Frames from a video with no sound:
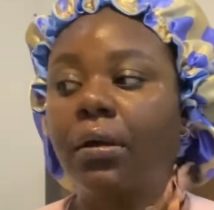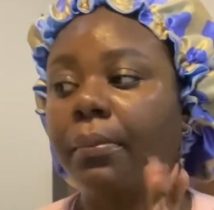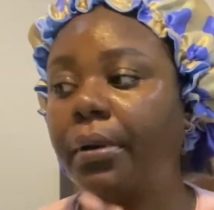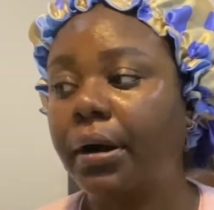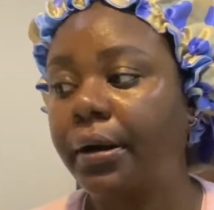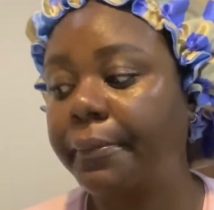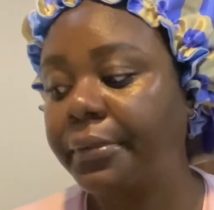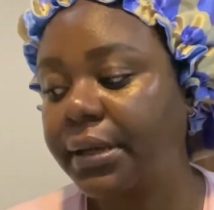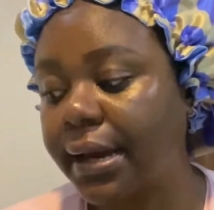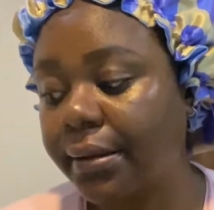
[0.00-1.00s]
but um
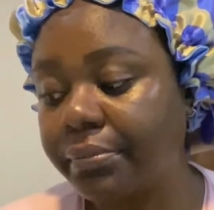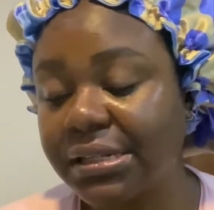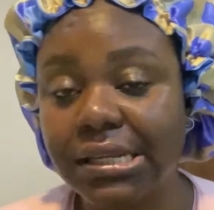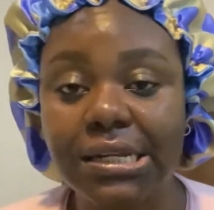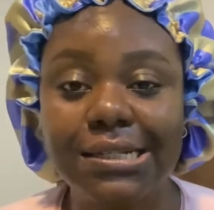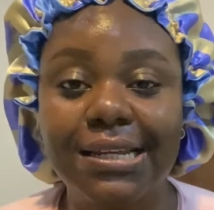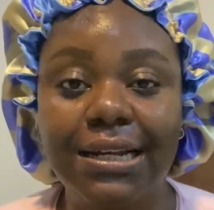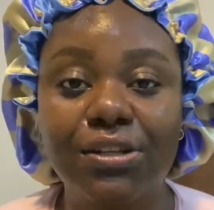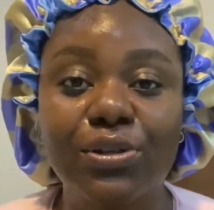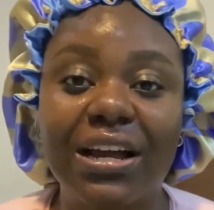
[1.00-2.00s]
yeah my skin is
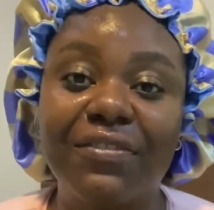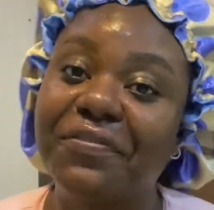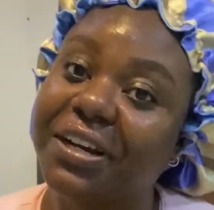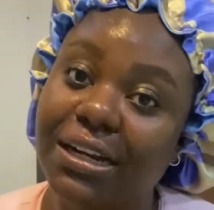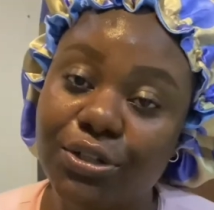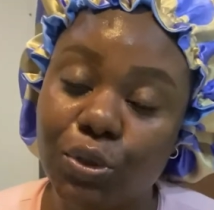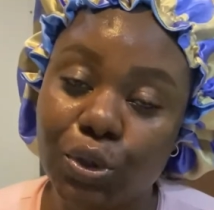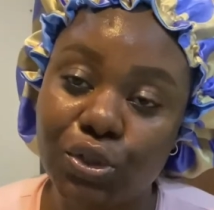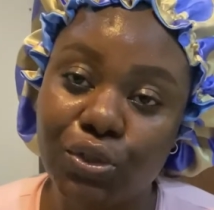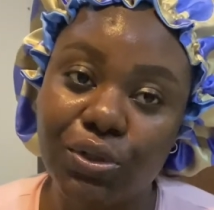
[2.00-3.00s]
healing so i can finally talk
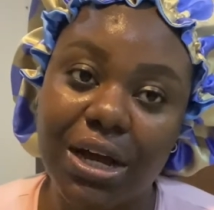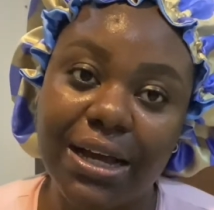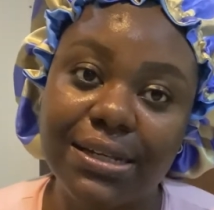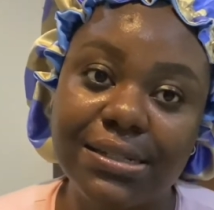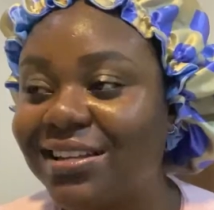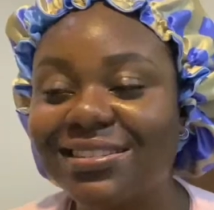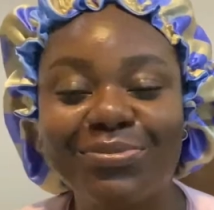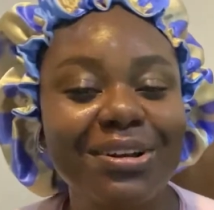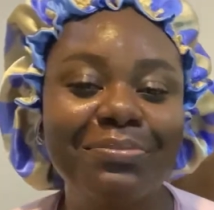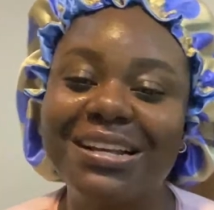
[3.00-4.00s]
to you guys
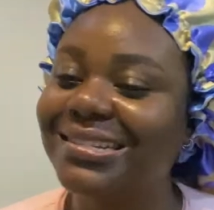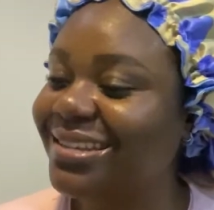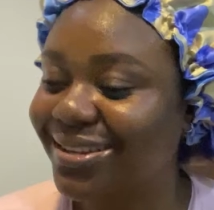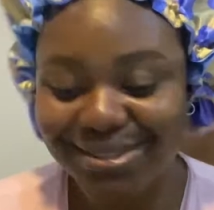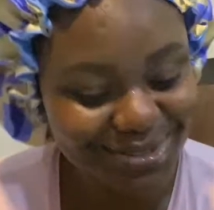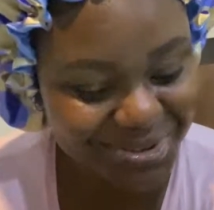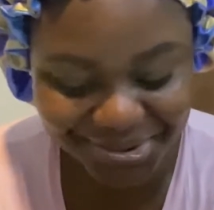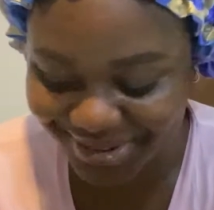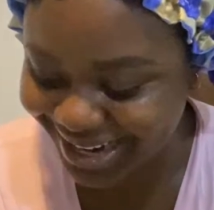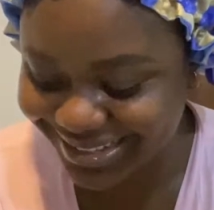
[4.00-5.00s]
even my skin is not
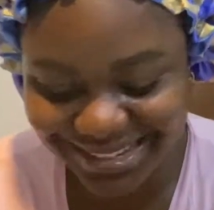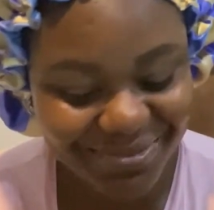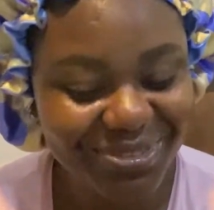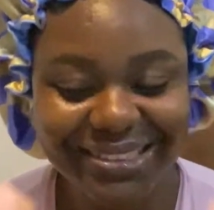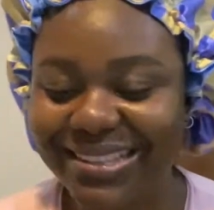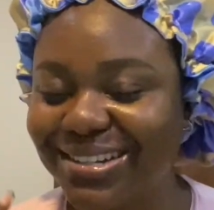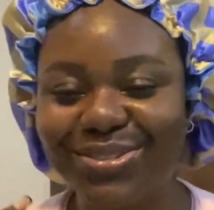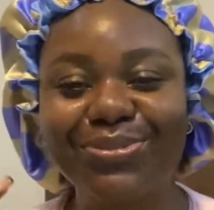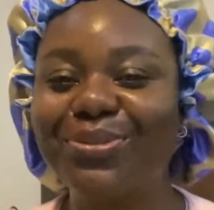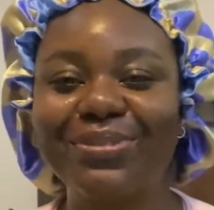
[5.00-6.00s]
right everything
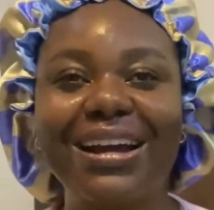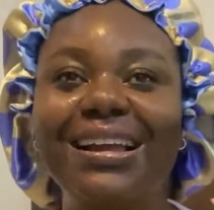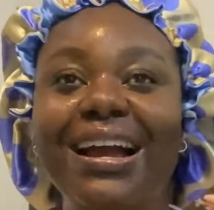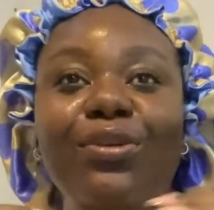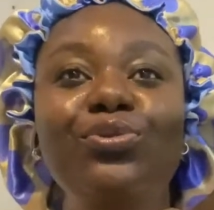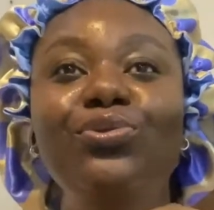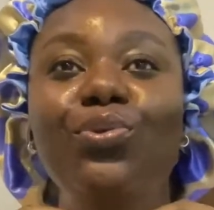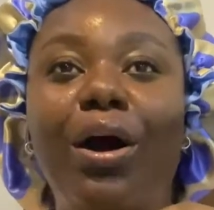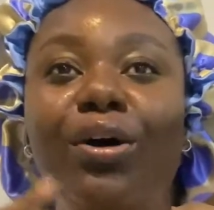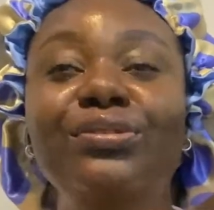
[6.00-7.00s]
is not right like i couldn't
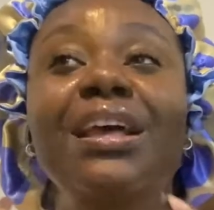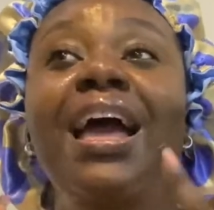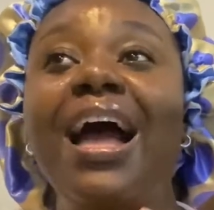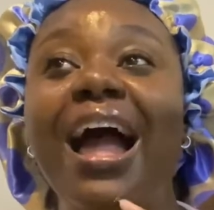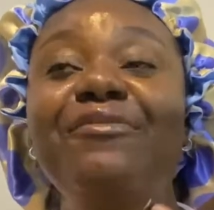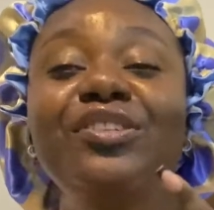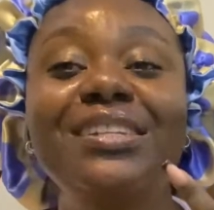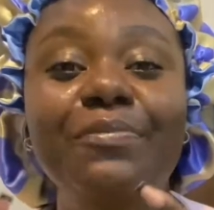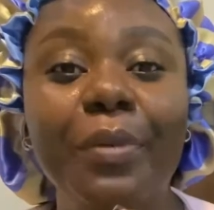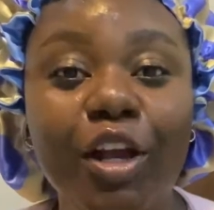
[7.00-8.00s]
go out i even
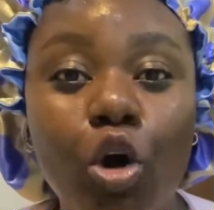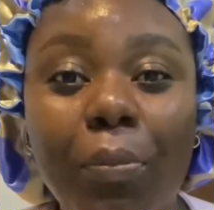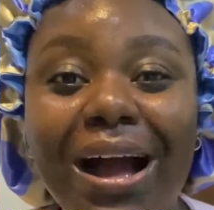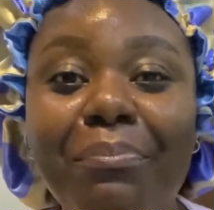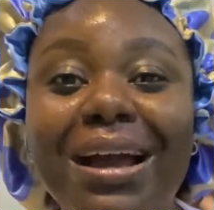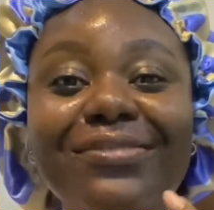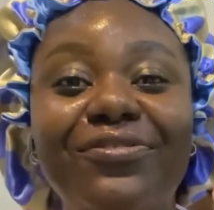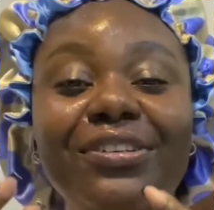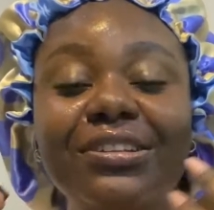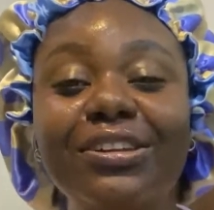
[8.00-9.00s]
did makeup and my
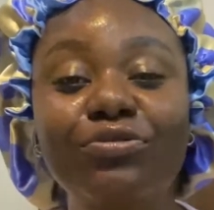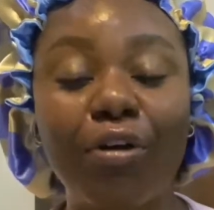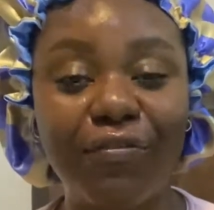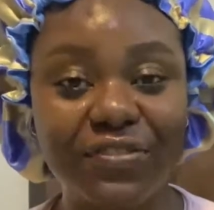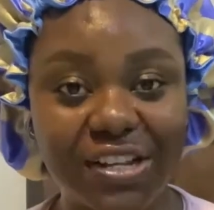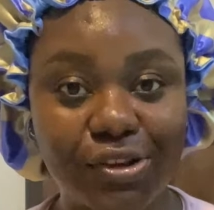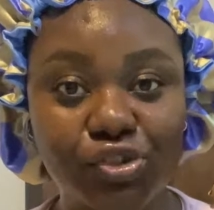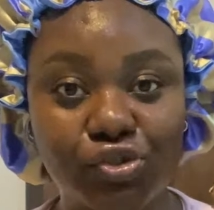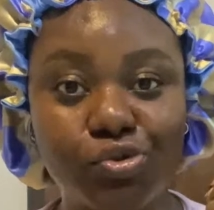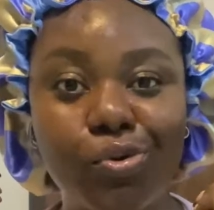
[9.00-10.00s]
the rough
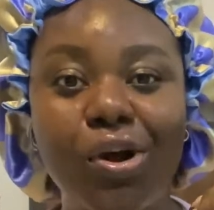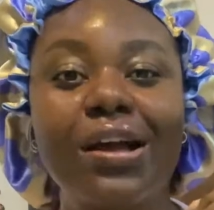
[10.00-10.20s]
texture